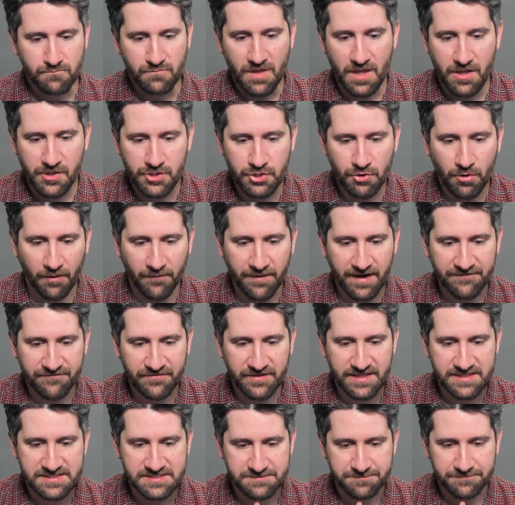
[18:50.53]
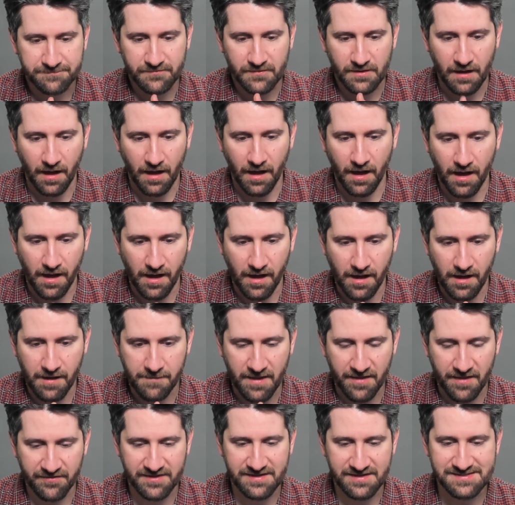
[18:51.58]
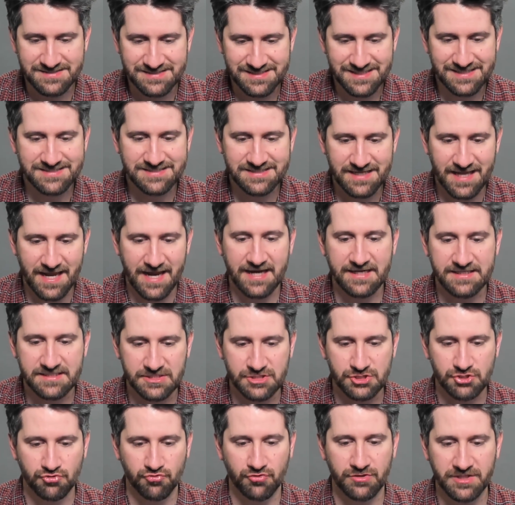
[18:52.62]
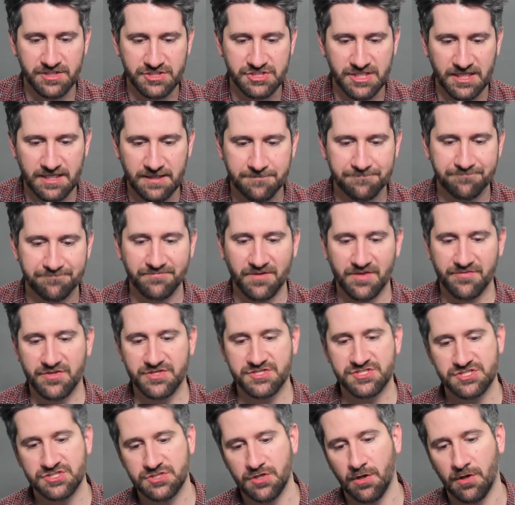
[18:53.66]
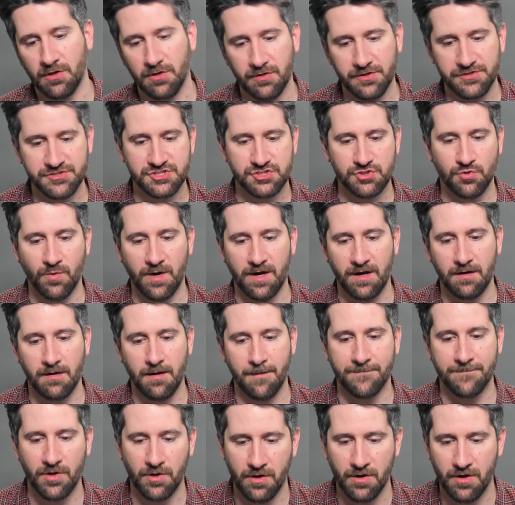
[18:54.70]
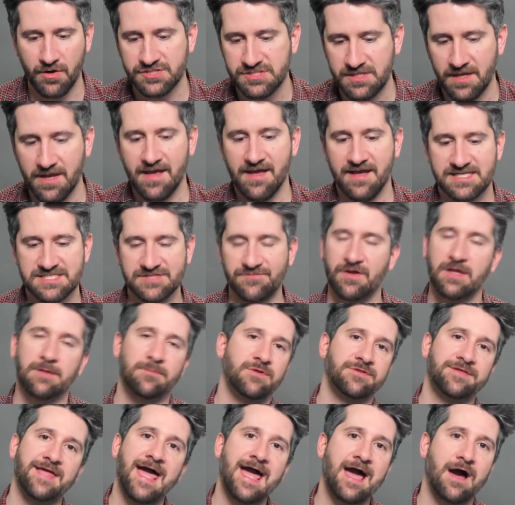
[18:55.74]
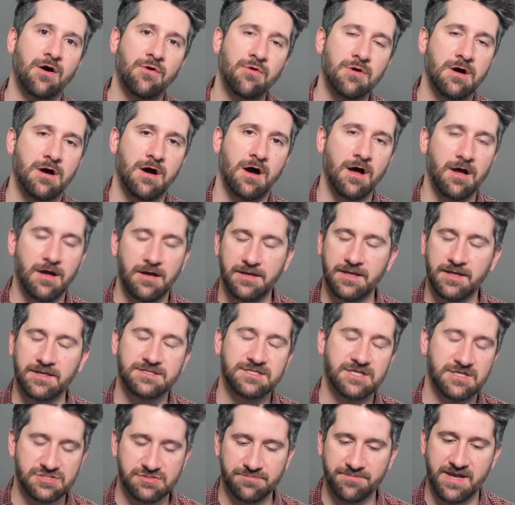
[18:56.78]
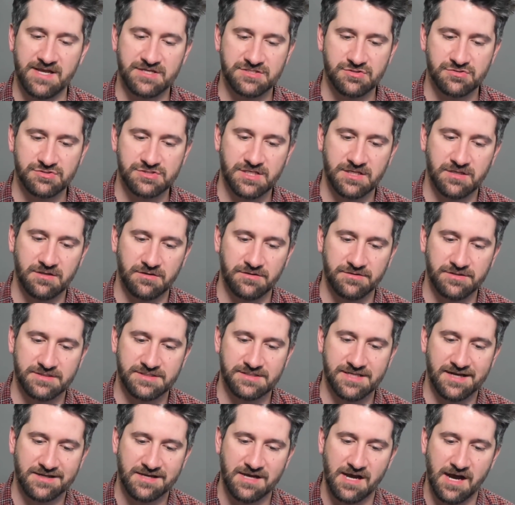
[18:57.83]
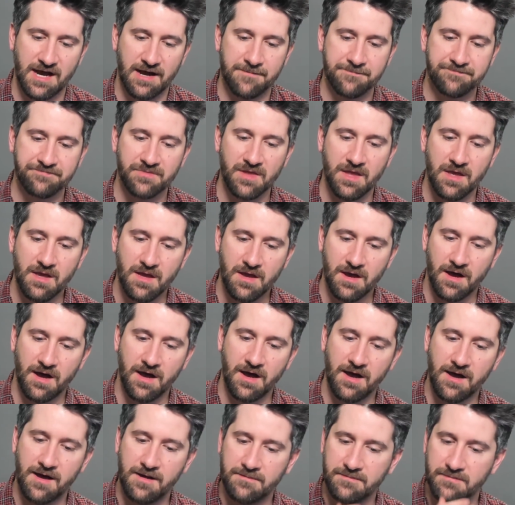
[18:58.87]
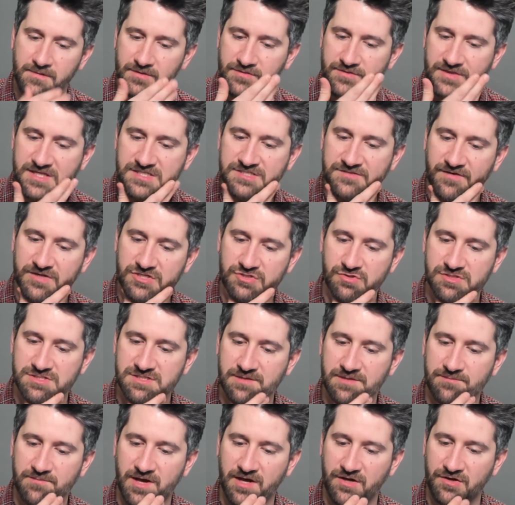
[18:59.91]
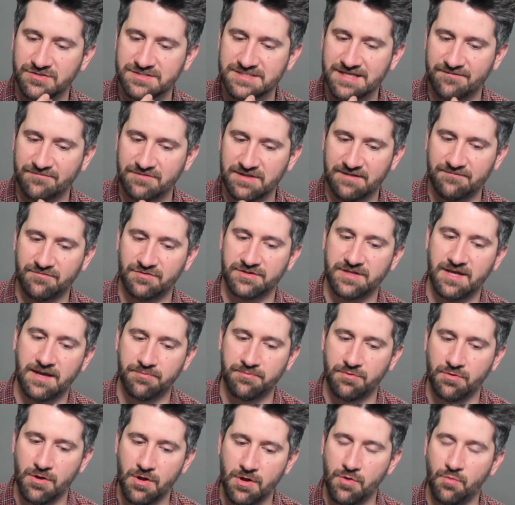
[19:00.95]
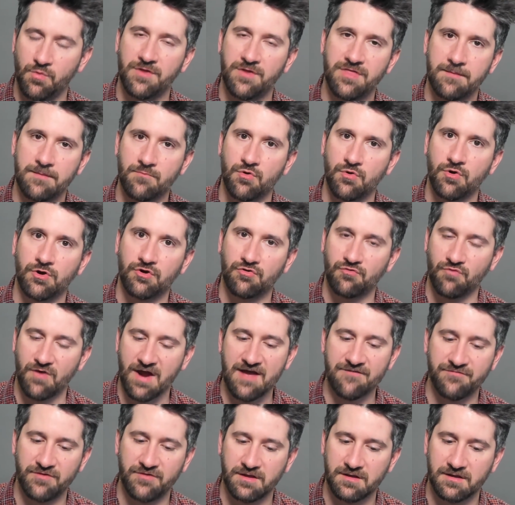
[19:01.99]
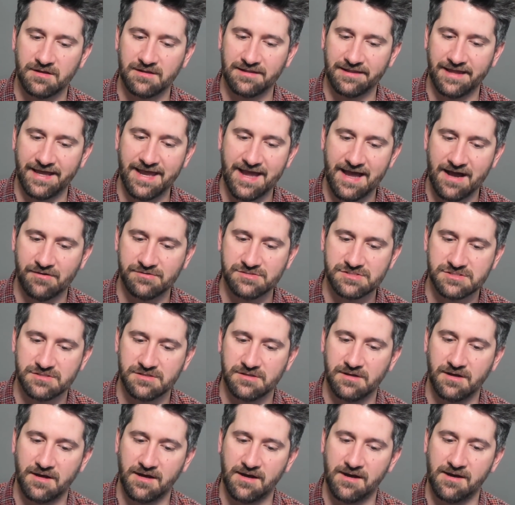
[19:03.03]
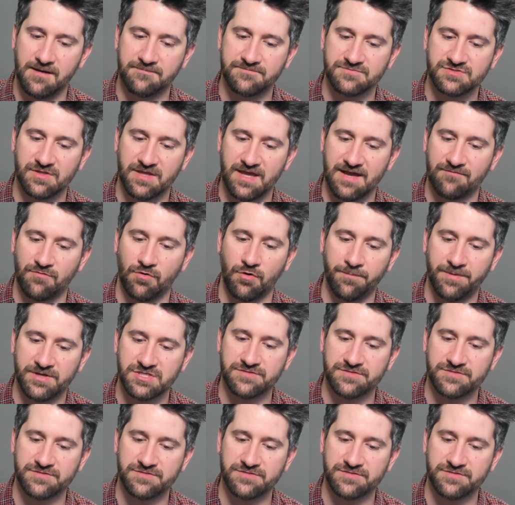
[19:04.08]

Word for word: You all ready for this? Um, the Season 8 trilogy, The Skull Square Murders, is available now on DungeonMastersGuild.com. Um, these Adventures League models have leveled up with a more graphic layout, um, so they have a whole bunch of